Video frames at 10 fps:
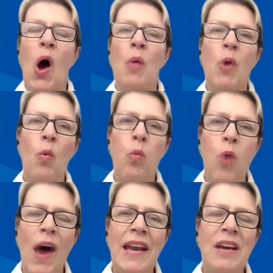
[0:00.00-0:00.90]
But
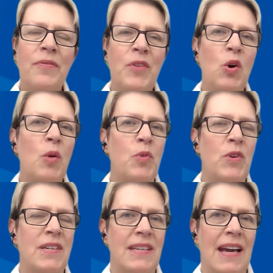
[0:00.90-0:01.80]
what if you're
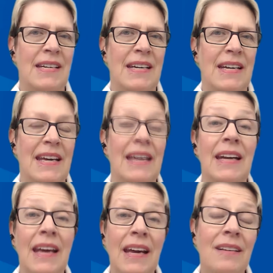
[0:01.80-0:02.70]
presenting in
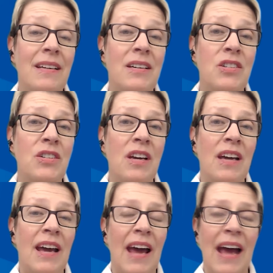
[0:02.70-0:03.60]
English
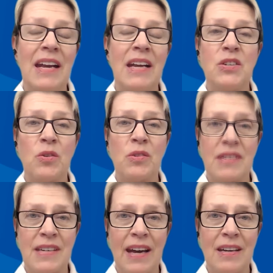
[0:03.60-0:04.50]
and it's your
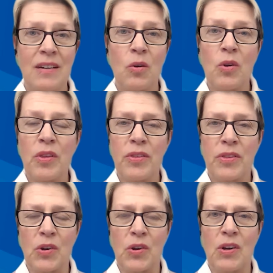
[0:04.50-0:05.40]
second or
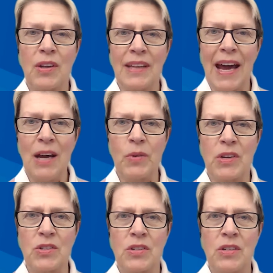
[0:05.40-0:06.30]
third
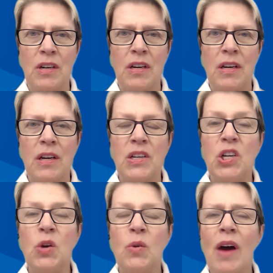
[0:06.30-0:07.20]
language? Do you